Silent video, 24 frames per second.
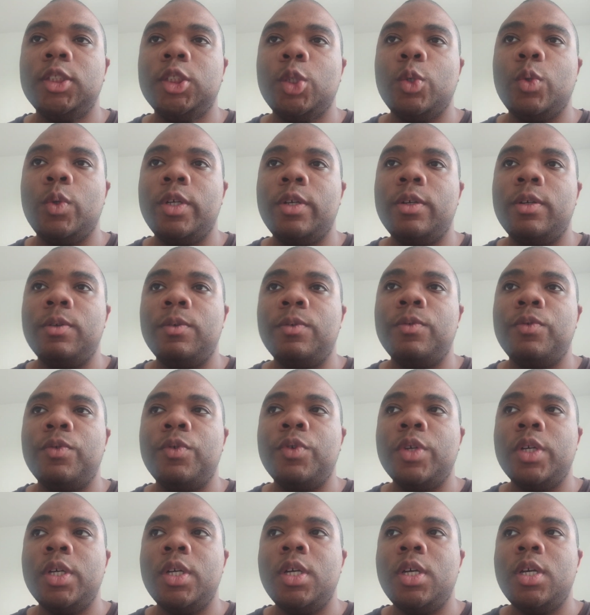So
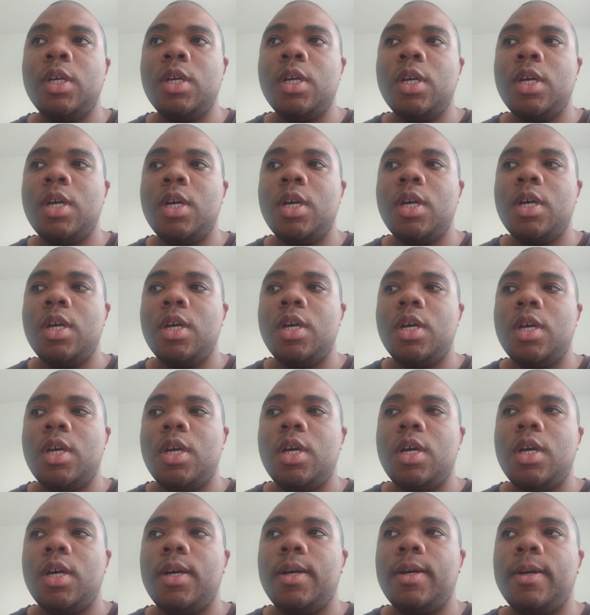if
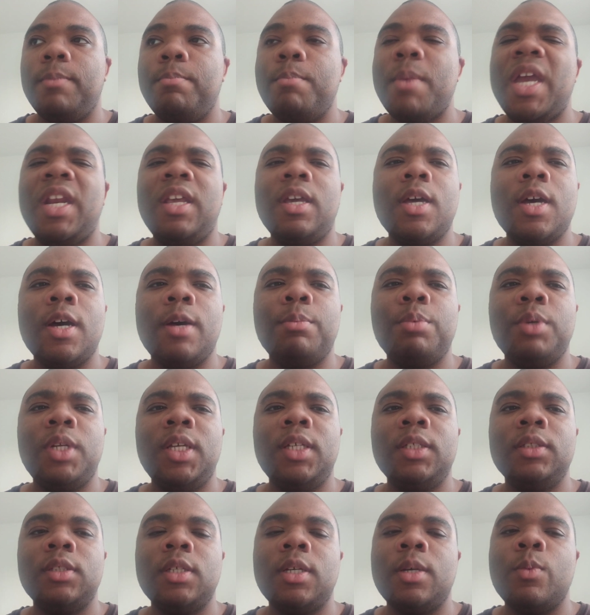many
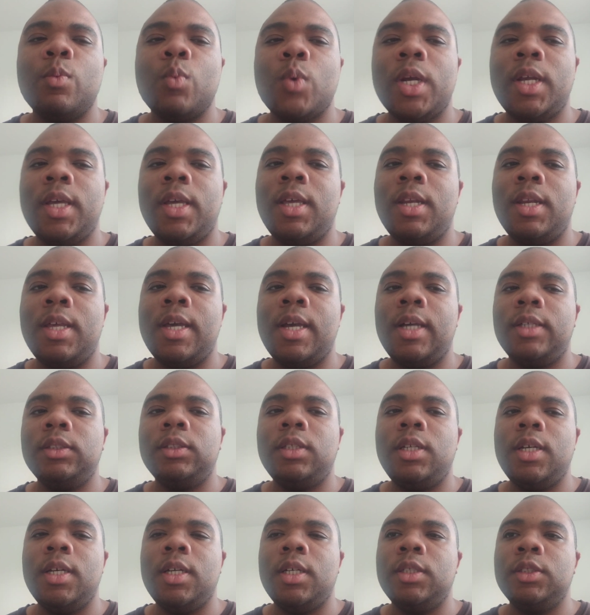companies in one index
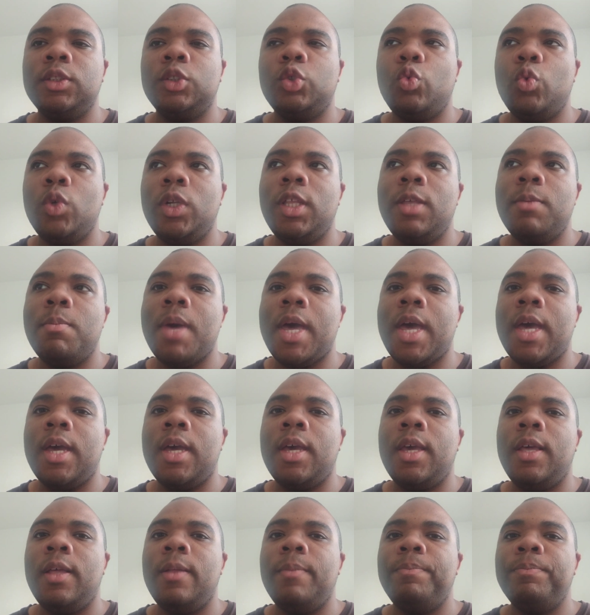does really
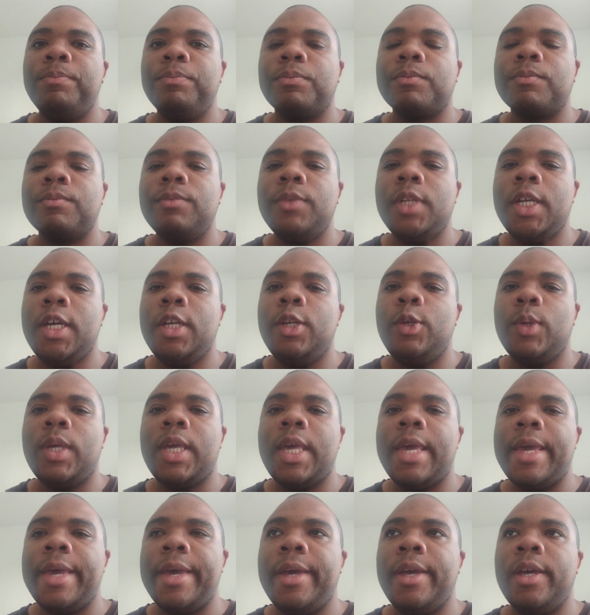bad, then you
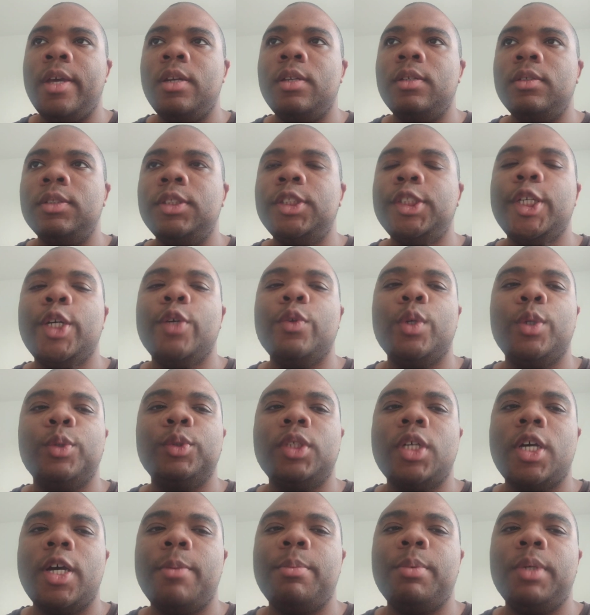can't sell
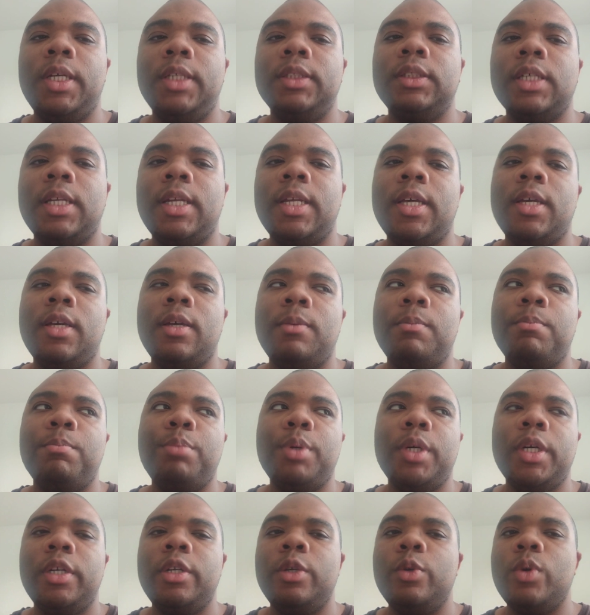those companies and then
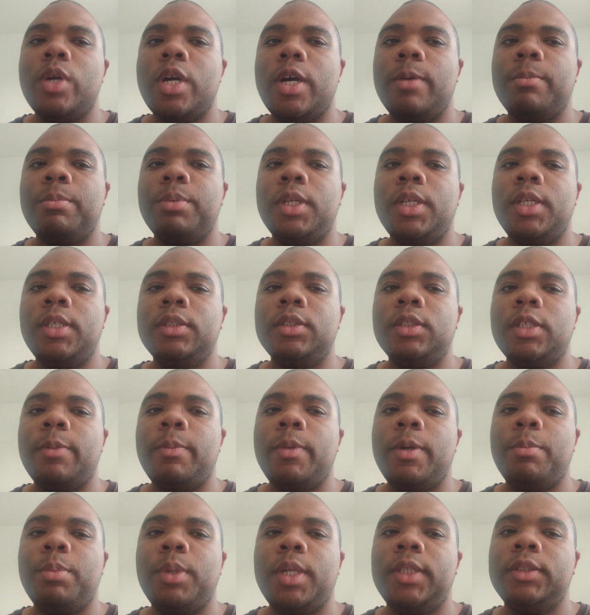put new companies
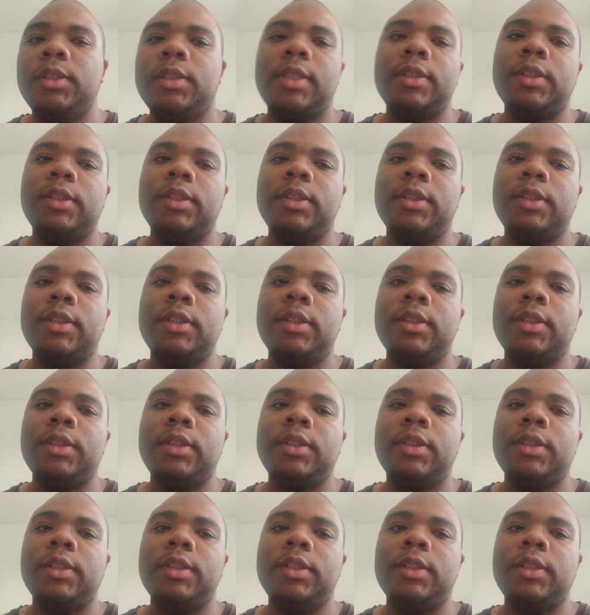in place.